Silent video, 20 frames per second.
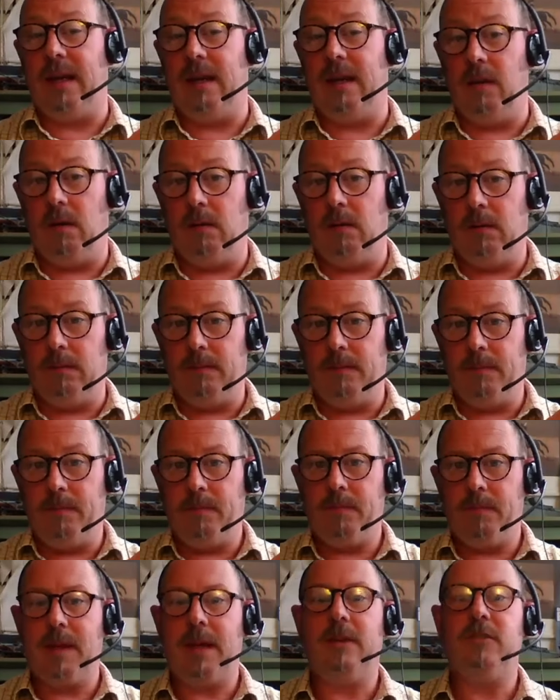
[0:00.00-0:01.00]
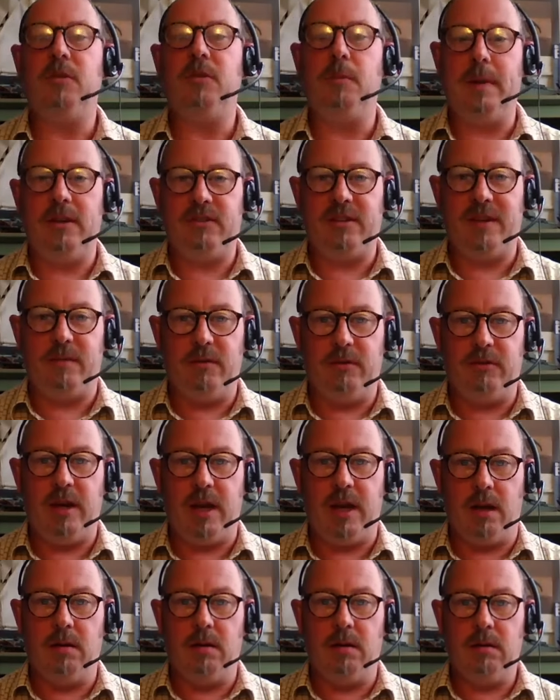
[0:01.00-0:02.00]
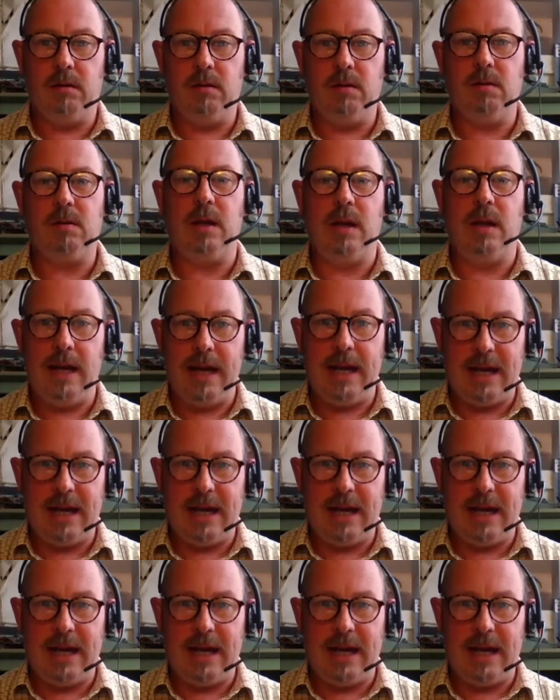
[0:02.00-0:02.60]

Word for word: that long? It's a B seventeen. You can yeah.